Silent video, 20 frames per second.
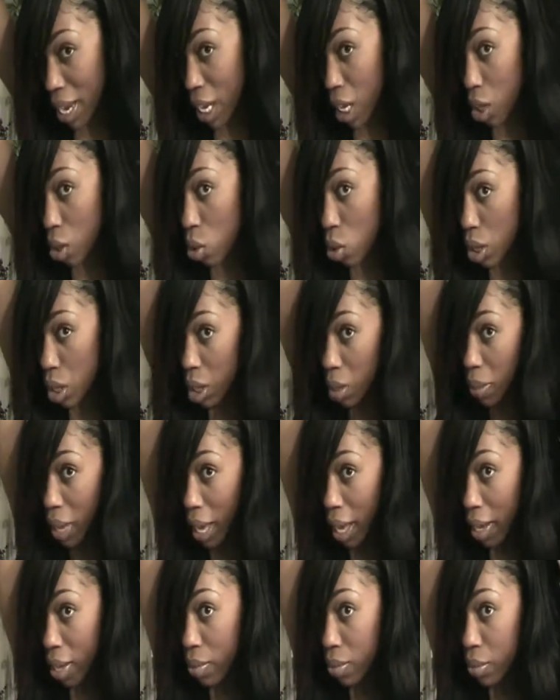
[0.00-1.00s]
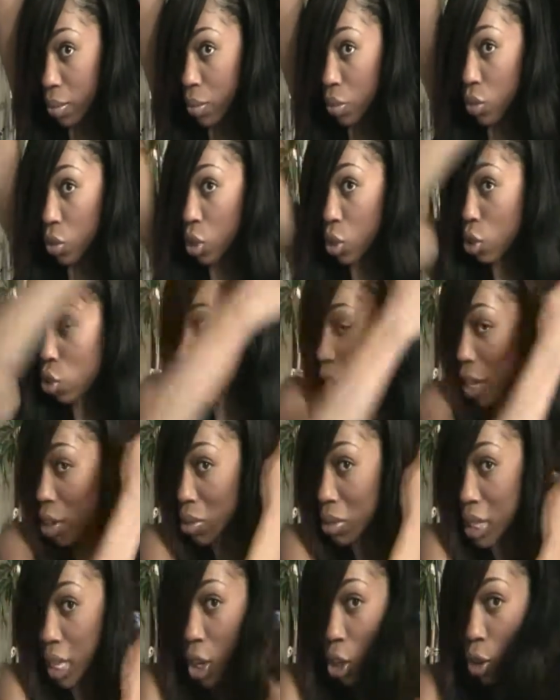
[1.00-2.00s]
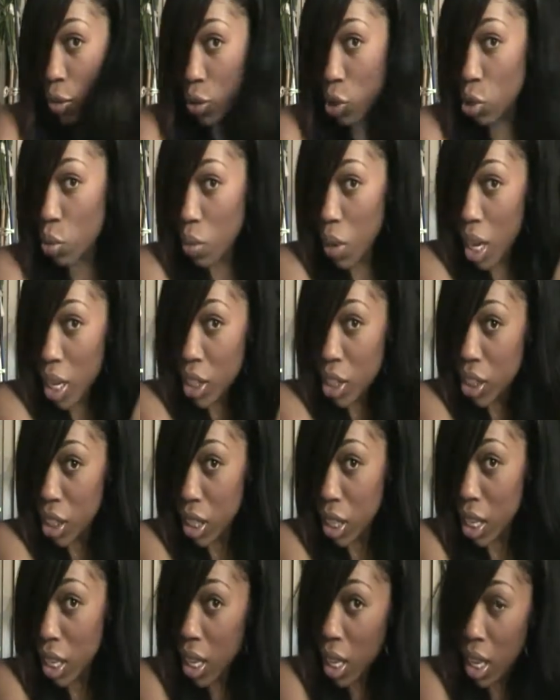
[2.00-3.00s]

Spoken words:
my hair long in the back, so I don't take off too much.